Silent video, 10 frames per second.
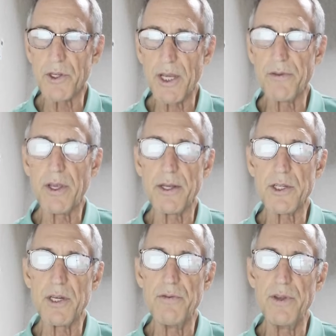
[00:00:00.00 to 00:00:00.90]
safe
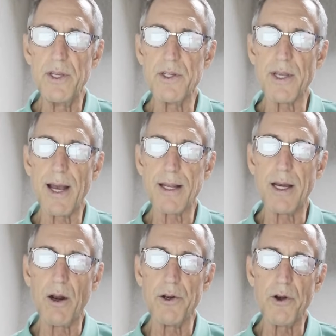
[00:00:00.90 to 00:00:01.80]
custody fees. I
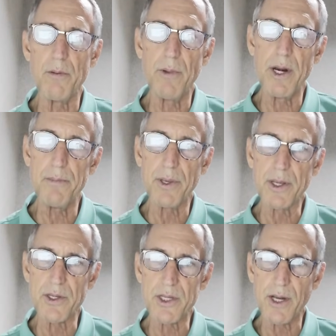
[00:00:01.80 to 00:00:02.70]
call it dirt money
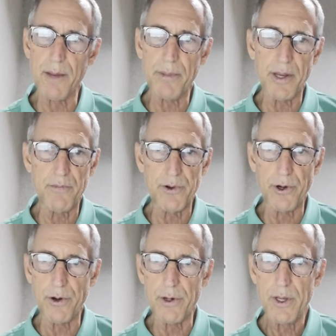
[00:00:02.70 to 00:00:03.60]
because it's like paying for
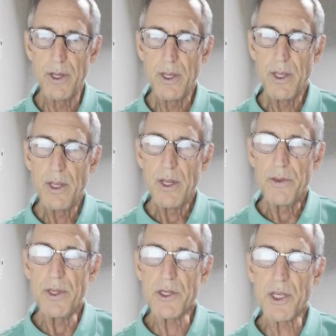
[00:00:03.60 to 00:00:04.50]
dirt.
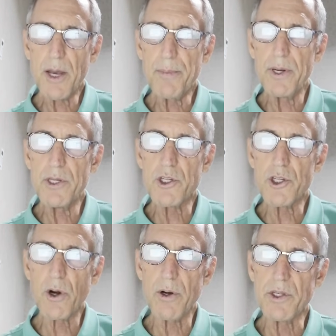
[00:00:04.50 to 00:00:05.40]
These companies
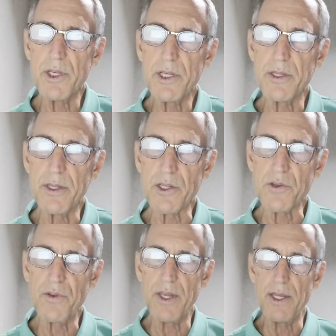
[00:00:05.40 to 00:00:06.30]
charge
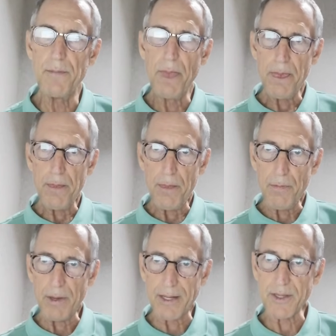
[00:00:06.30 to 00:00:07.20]
this fee
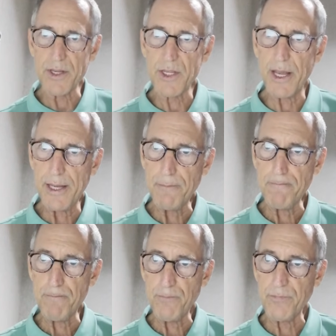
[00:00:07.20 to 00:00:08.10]
because they say
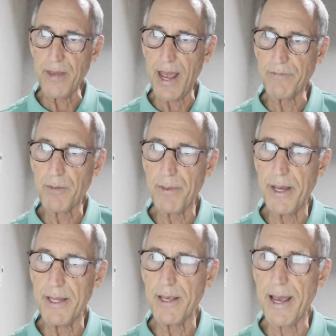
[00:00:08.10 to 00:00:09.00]
they have to
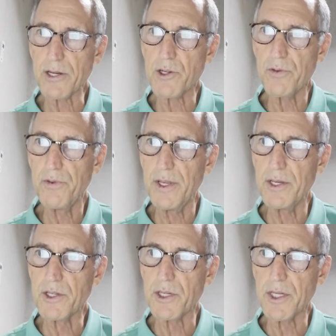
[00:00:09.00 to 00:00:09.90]
pay extra
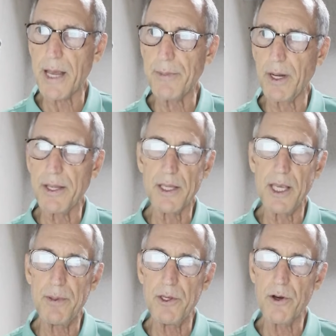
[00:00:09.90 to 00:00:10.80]
fees to tabulate
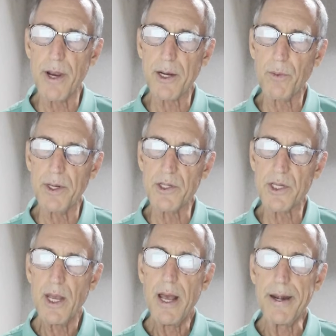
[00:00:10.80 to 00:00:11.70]
keeping your
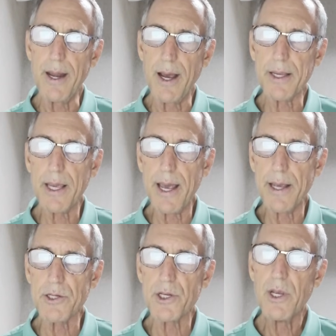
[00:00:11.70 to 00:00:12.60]
equities, not
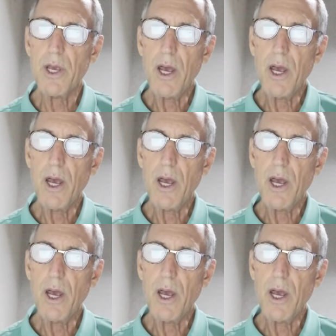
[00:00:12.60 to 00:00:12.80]
cash,